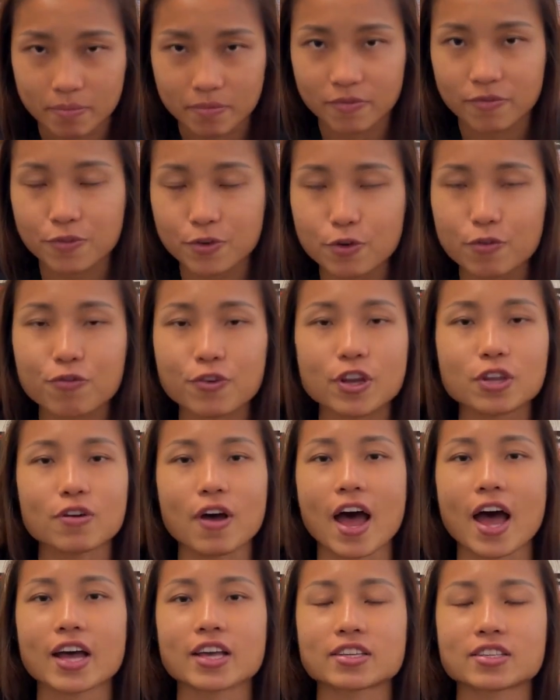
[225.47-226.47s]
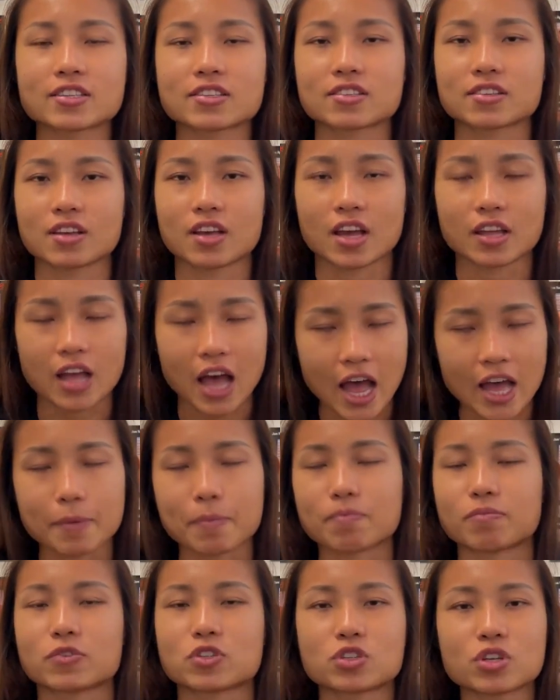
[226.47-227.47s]
Feel free to ask.
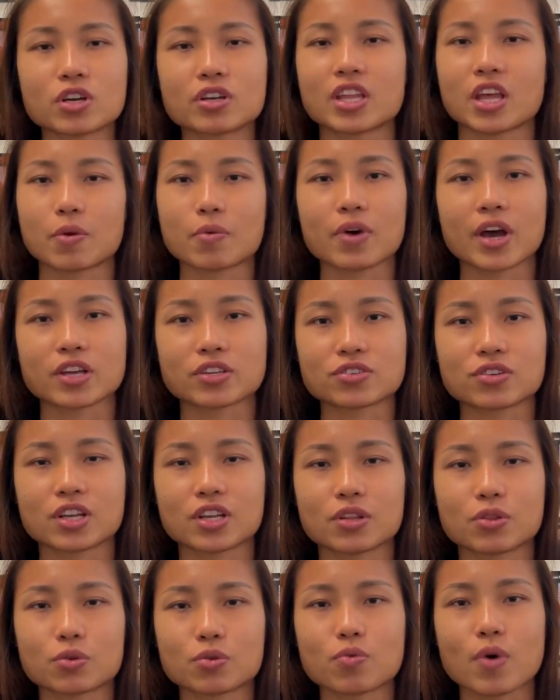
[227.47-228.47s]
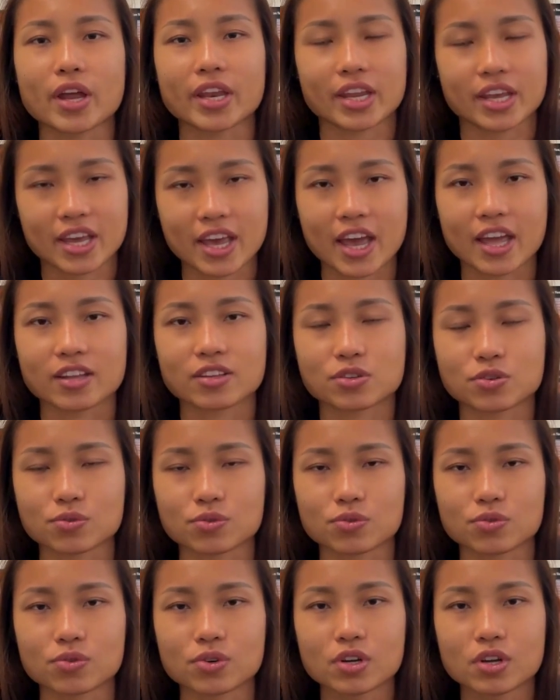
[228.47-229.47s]
I'm sure they will actually do what they can
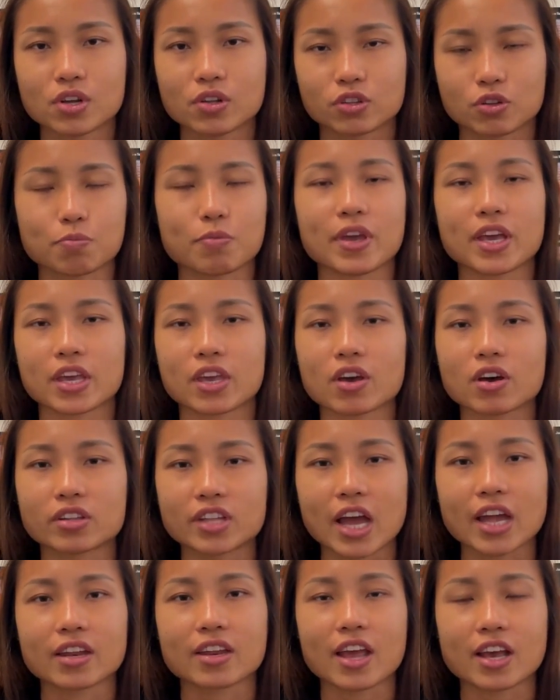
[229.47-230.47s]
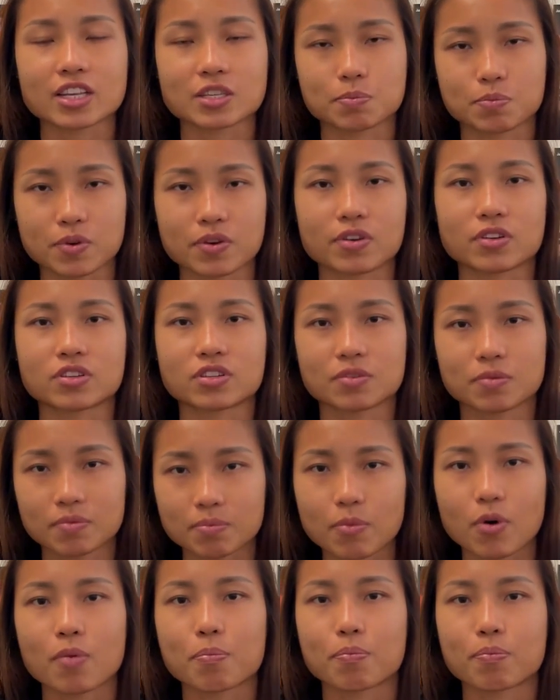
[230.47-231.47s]
to make your dining experience
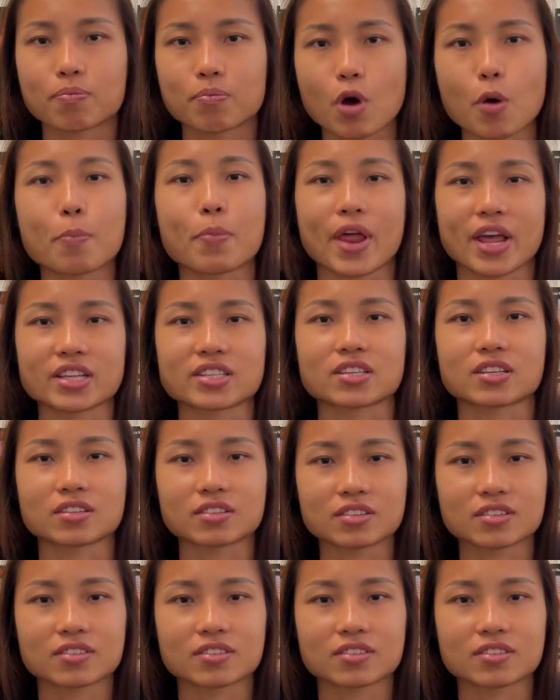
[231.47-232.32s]
more pleasant.